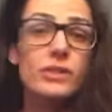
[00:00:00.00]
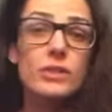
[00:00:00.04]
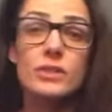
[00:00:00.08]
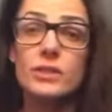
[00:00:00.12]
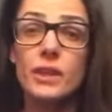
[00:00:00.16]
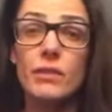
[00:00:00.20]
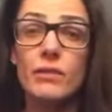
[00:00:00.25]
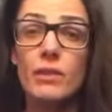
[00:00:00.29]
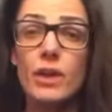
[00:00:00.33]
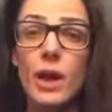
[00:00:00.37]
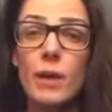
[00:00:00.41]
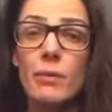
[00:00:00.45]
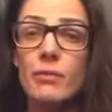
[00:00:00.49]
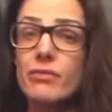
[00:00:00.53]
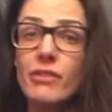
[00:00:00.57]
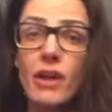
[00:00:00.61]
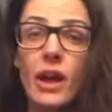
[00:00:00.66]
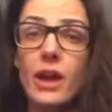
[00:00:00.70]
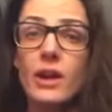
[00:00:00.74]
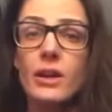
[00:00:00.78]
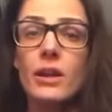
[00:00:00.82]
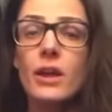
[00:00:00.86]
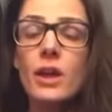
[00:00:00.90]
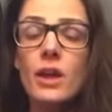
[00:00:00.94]
Just give it up,
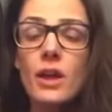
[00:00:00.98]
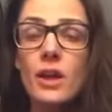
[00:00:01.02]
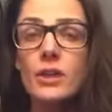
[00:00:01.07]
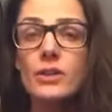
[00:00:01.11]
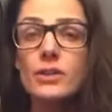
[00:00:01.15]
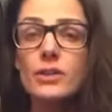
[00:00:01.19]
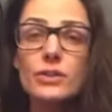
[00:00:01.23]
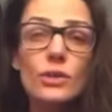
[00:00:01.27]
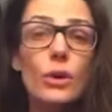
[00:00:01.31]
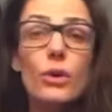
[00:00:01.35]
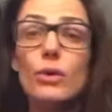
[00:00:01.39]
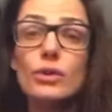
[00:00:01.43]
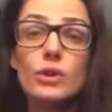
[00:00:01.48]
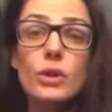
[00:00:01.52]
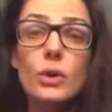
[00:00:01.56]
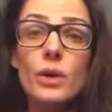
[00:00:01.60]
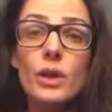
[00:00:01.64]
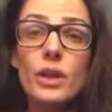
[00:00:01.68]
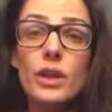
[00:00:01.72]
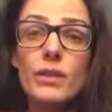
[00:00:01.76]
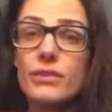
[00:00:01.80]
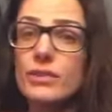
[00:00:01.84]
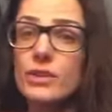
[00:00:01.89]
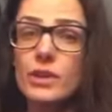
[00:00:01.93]
fine. Just don't do
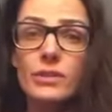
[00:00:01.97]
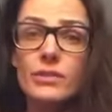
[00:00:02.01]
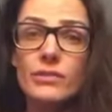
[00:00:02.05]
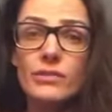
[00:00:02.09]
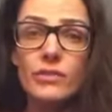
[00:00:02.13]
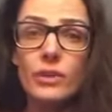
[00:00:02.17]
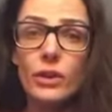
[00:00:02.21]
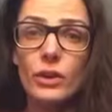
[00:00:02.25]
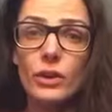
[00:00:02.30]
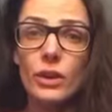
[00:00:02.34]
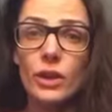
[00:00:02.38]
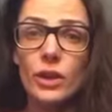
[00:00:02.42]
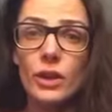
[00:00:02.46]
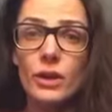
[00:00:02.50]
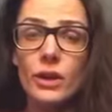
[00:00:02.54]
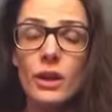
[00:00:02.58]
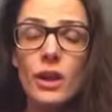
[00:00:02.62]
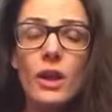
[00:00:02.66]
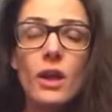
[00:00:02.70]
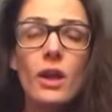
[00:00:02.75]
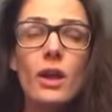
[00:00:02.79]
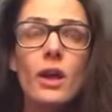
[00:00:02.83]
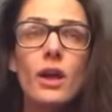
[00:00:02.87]
it if it doesn't feel good.